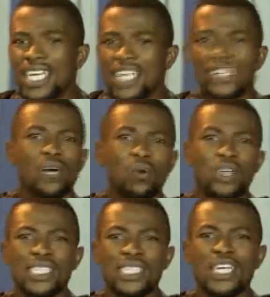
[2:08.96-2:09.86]
In other
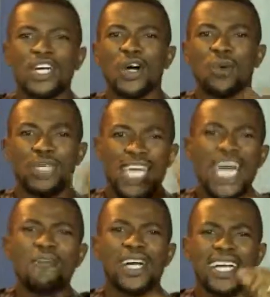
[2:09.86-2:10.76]
words,
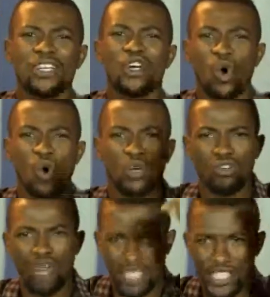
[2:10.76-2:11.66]
whatever cannot hold
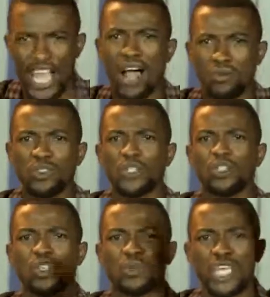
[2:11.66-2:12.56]
Christ down should
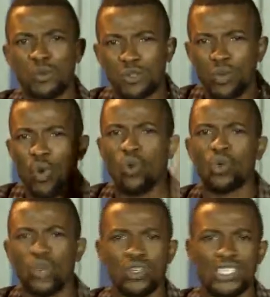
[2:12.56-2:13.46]
not be able to
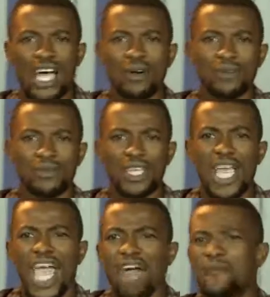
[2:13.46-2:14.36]
hold us down.
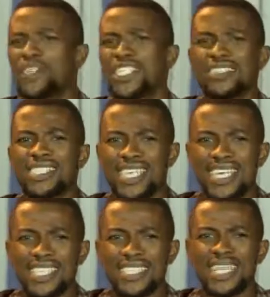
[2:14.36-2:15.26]
Ephesians
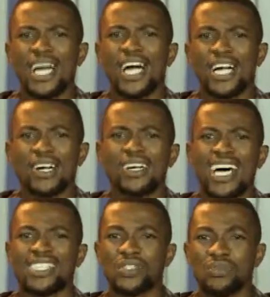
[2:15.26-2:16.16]
says God
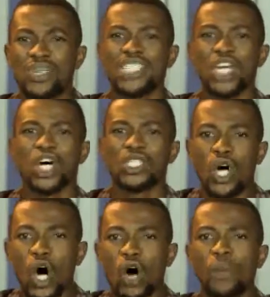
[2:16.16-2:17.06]
has raised us
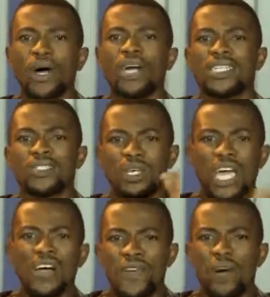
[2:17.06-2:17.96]
up
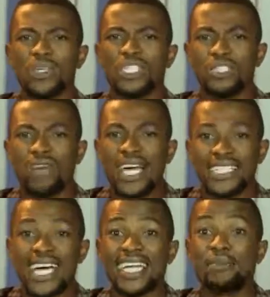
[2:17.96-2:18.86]
together with
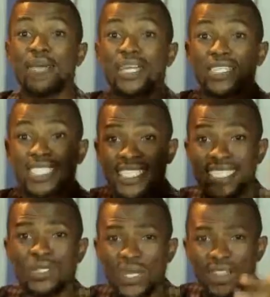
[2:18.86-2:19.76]
Christ and made us
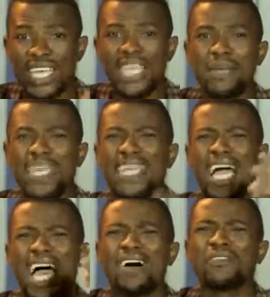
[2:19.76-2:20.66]
sit with him in
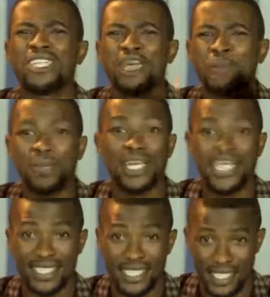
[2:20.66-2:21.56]
heavenly
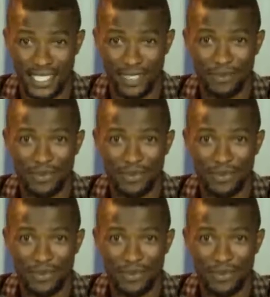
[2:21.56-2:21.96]
places.